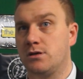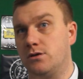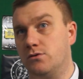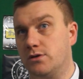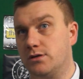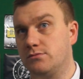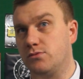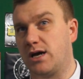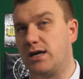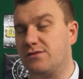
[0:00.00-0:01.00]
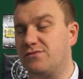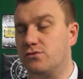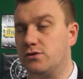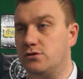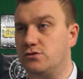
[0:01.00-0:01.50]
You know, we can't
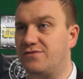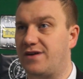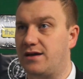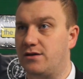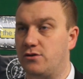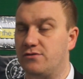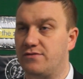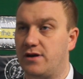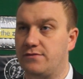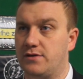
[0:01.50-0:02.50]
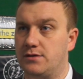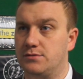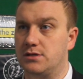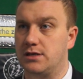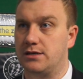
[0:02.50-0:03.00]
afford to lose another 5
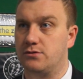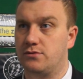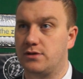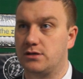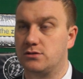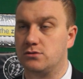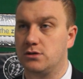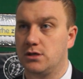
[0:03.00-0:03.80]
games in the league, I don't think so.